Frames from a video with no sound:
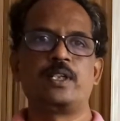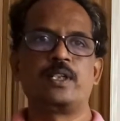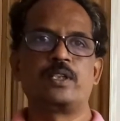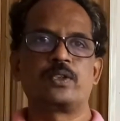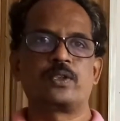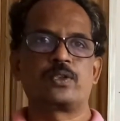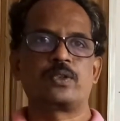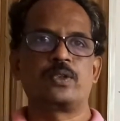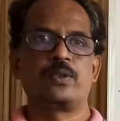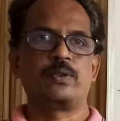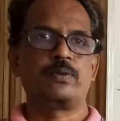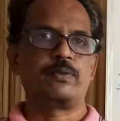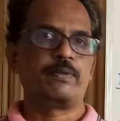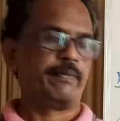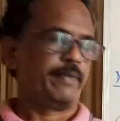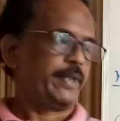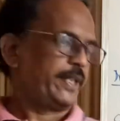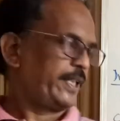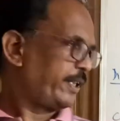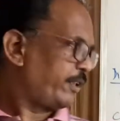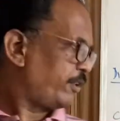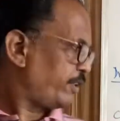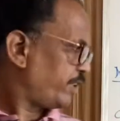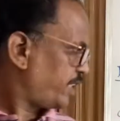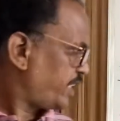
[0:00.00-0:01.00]
So when
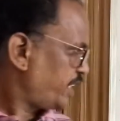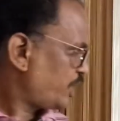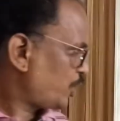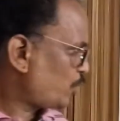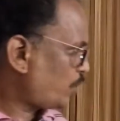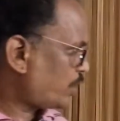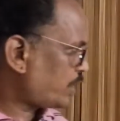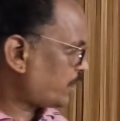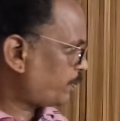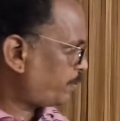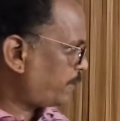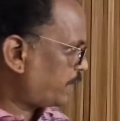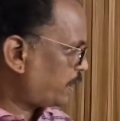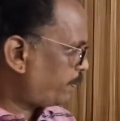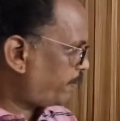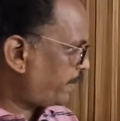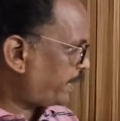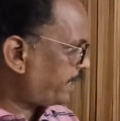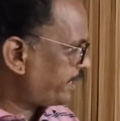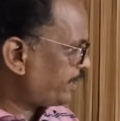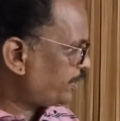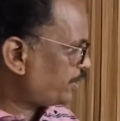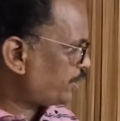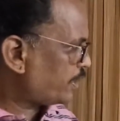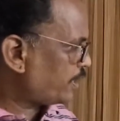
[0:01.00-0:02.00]
duration is not specified,
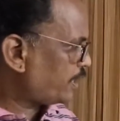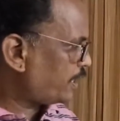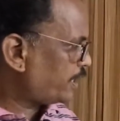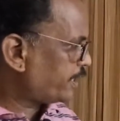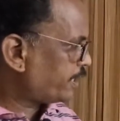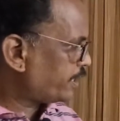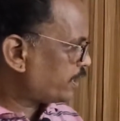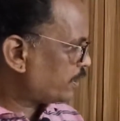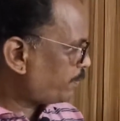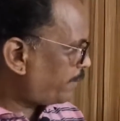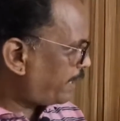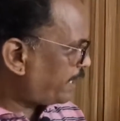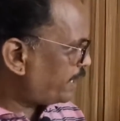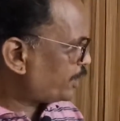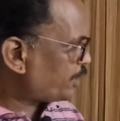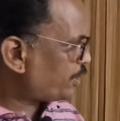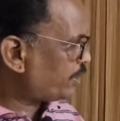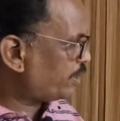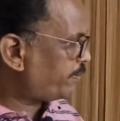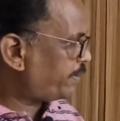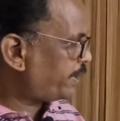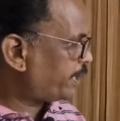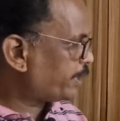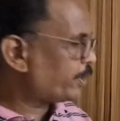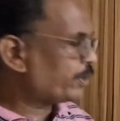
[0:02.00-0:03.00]
in general it is minus
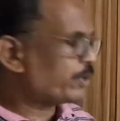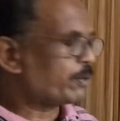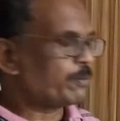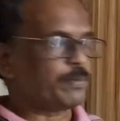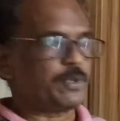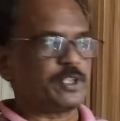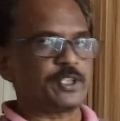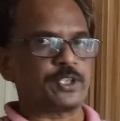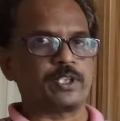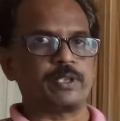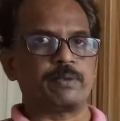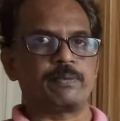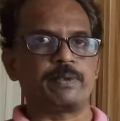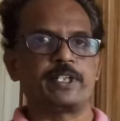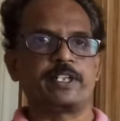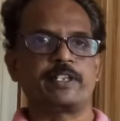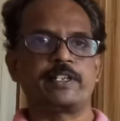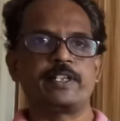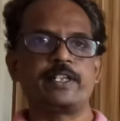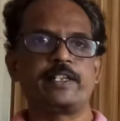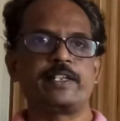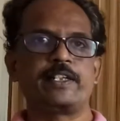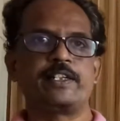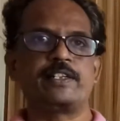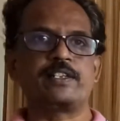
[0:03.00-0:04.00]
infinity to plus infinity.
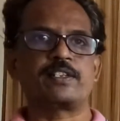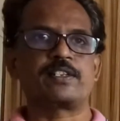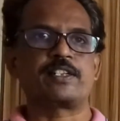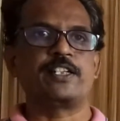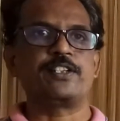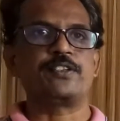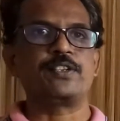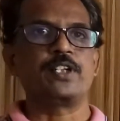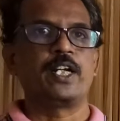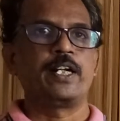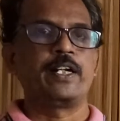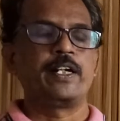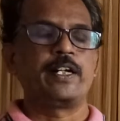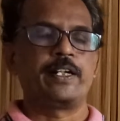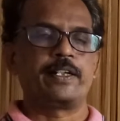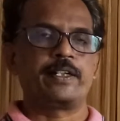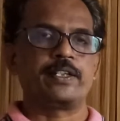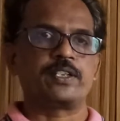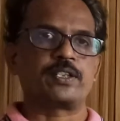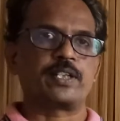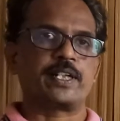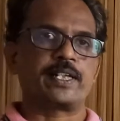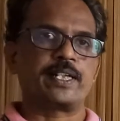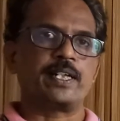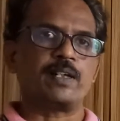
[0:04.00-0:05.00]
In this case it is
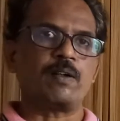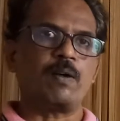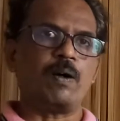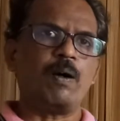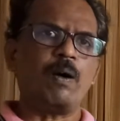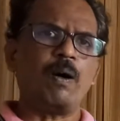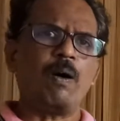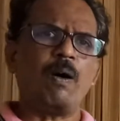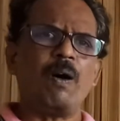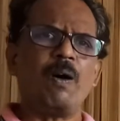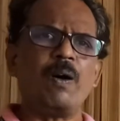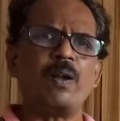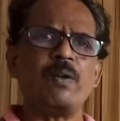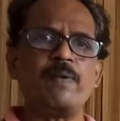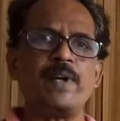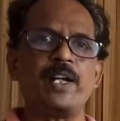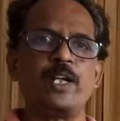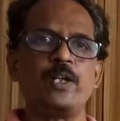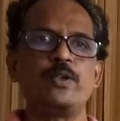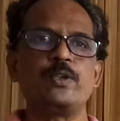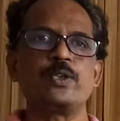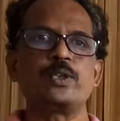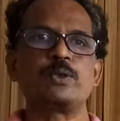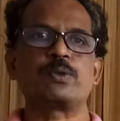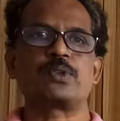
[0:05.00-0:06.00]
taking all
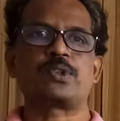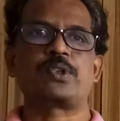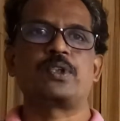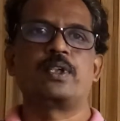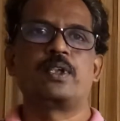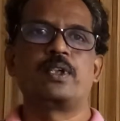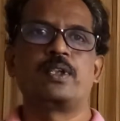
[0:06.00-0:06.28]
values,